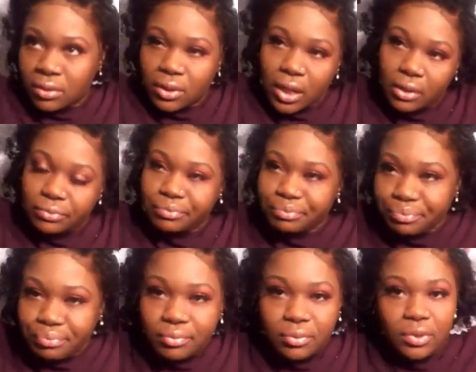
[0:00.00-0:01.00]
yeah,
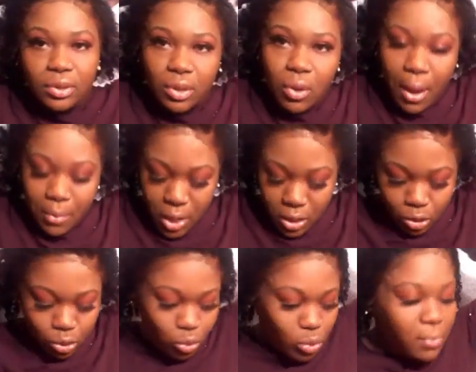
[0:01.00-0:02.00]
so I'm gonna
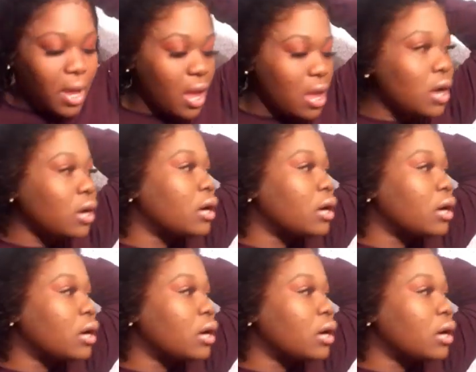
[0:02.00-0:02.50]
do my